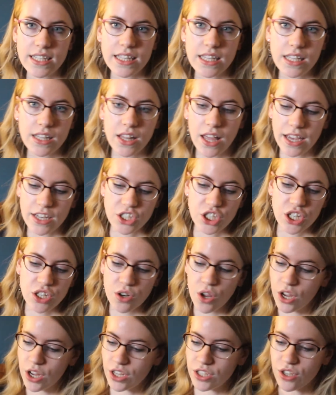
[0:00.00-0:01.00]
in the collection
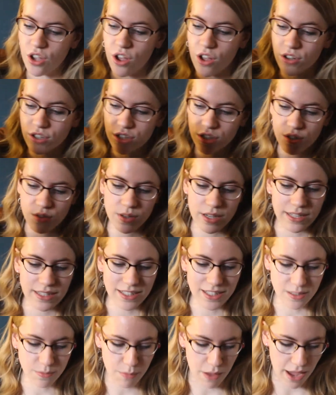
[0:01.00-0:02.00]
is also
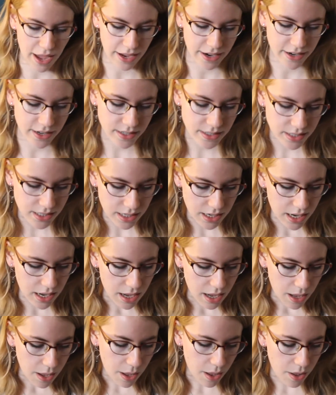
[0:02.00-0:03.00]
inspired.
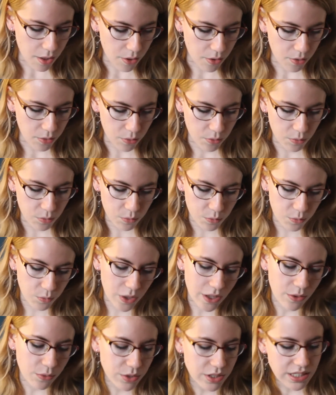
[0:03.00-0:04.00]

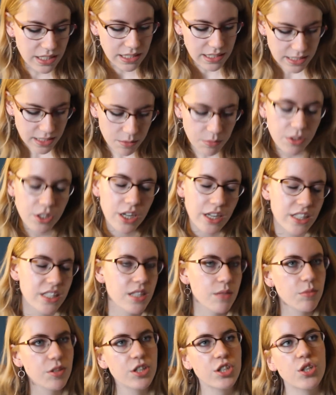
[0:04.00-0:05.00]
It's
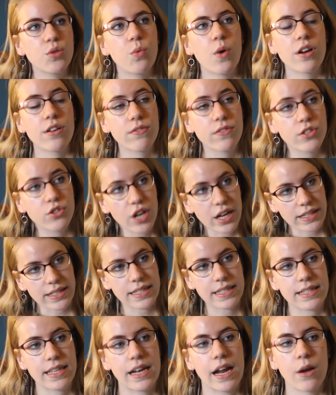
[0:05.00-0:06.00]
similar to one of the
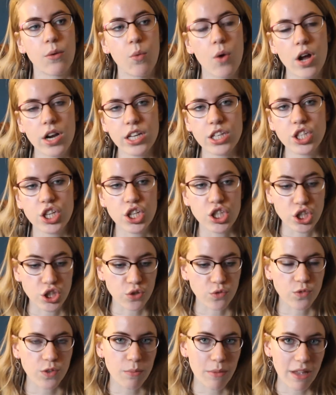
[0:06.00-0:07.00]
dresses that I wanted to do
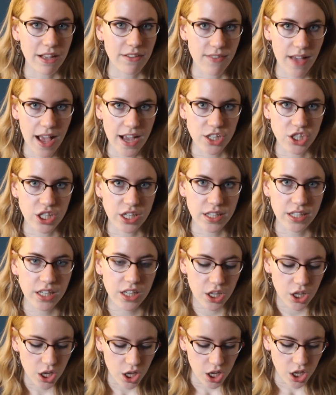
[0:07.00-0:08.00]
for Make Fashion.
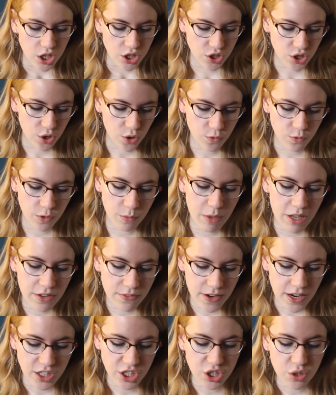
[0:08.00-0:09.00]
So for Make
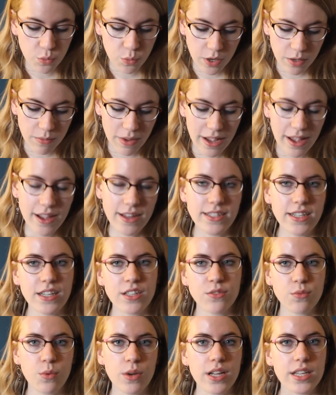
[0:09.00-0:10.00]
Fashion, one of my
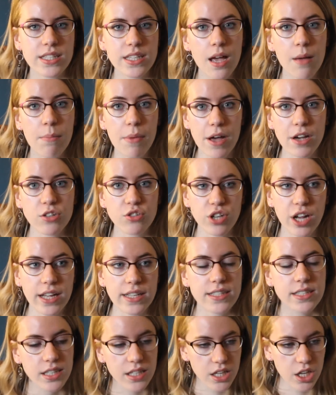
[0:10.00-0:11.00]
ideas was a bug
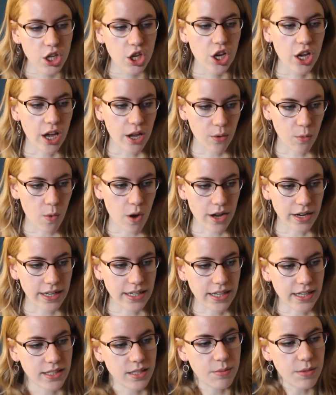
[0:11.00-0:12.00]
dress. I wanted
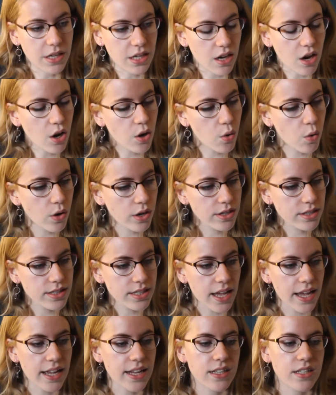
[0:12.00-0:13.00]
it to be a
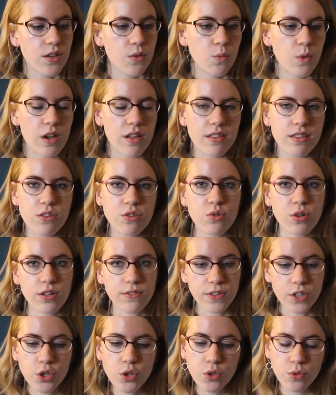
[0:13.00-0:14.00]
corset with sort of
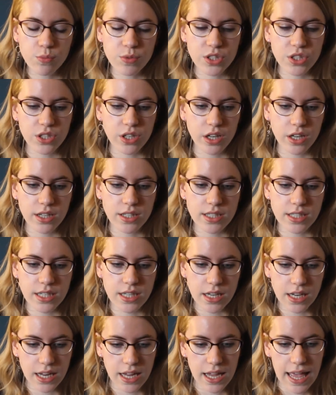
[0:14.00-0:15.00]
a hoop skirt
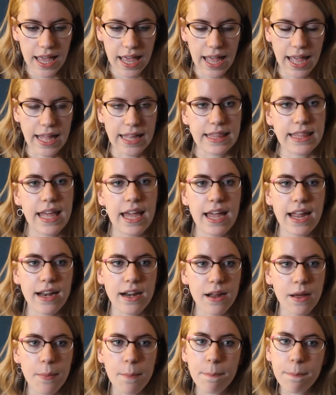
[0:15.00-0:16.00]
and
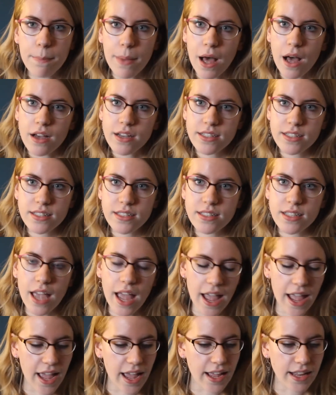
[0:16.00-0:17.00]
then bugs
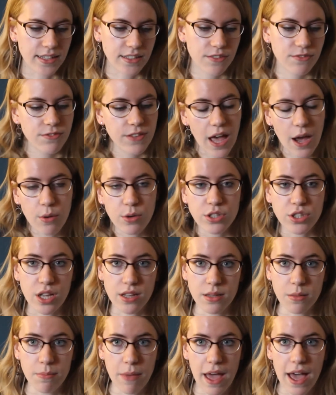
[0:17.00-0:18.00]
and flowers on
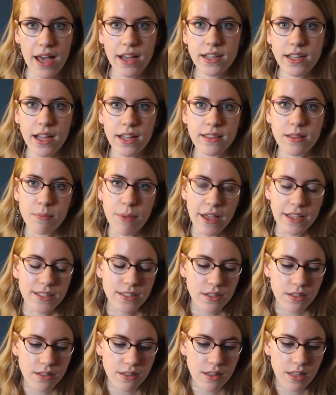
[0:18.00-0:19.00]
the back at the
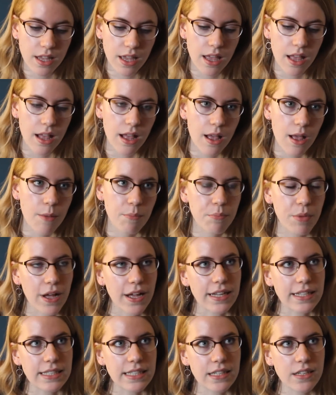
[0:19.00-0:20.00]
bustle.
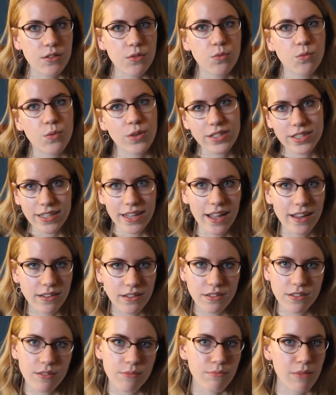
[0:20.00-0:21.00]
But once
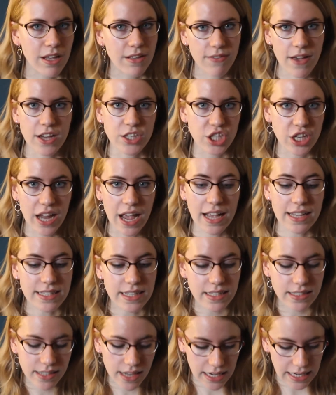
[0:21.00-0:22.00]
again, Make Fashion
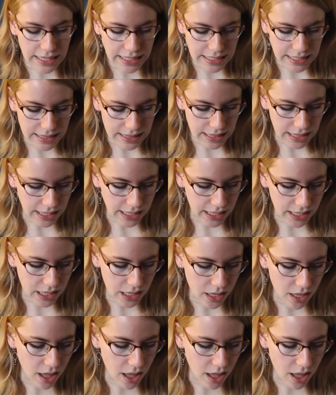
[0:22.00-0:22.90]
hasn't done anything